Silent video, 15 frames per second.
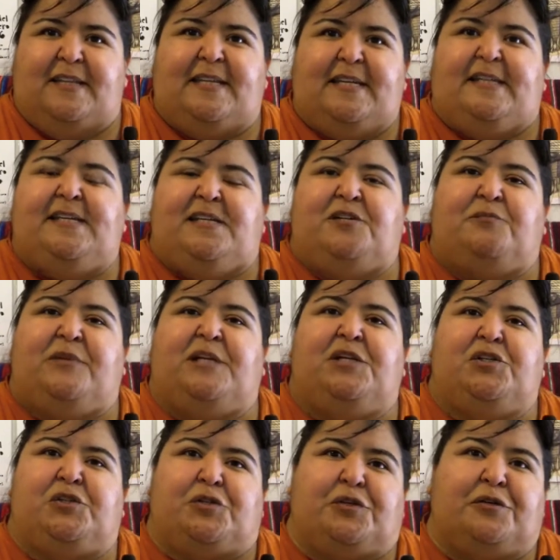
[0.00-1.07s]
They need to
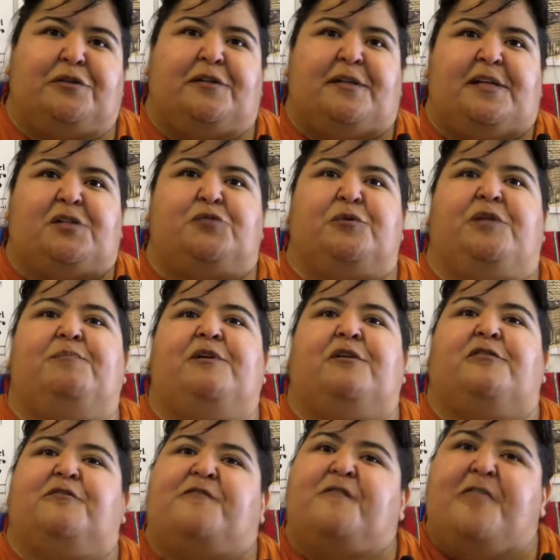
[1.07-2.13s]
make sure that it's
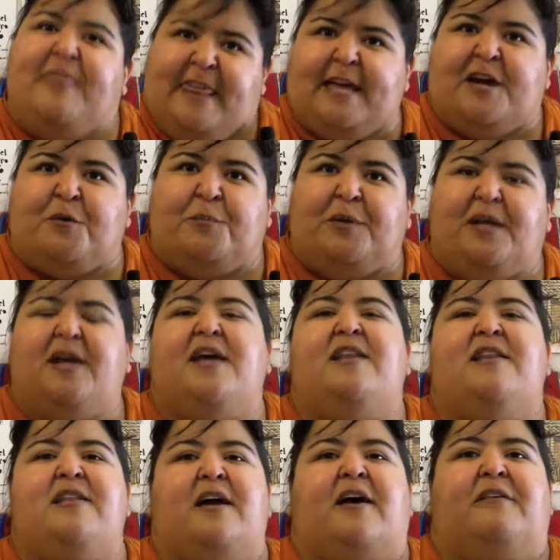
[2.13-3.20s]
rebuilt for them,
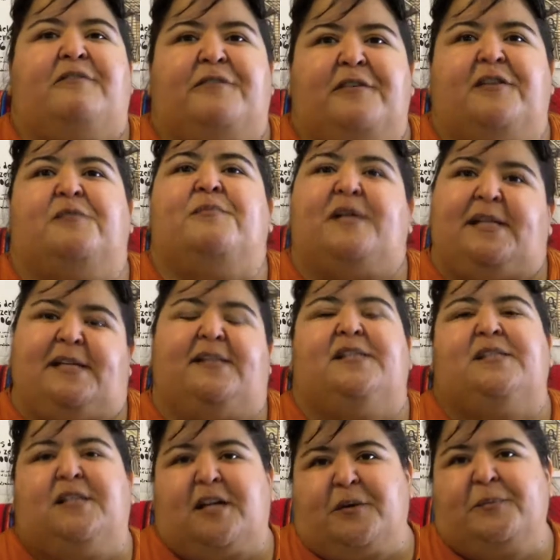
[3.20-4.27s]
not for the money
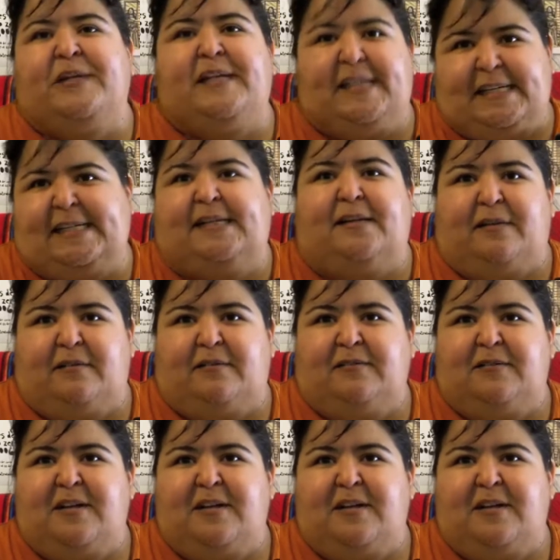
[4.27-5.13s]
that's coming in.